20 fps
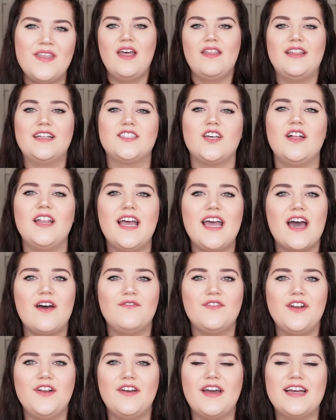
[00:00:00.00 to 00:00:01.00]
That's all I have
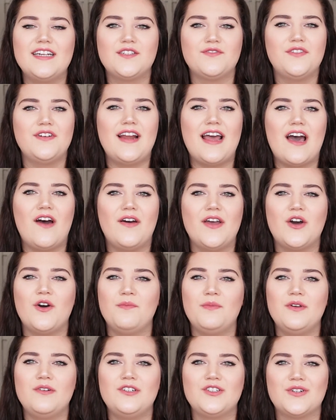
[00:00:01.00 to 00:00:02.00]
for you guys for now. I hope
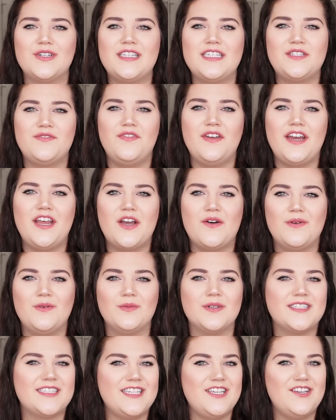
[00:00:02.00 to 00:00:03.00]
you enjoyed this video, and
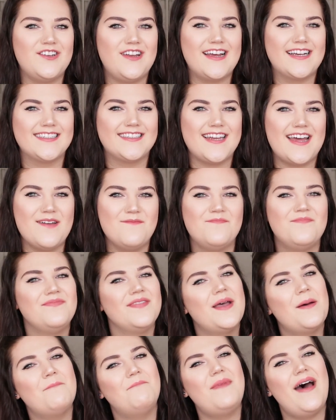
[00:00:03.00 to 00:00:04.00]
we'll see you next time.
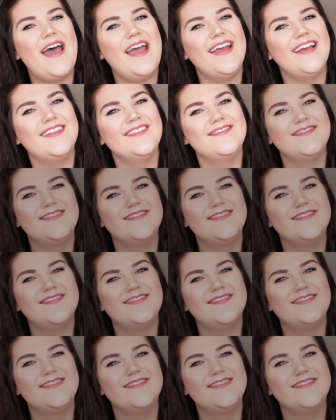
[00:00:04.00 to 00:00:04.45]
Bye!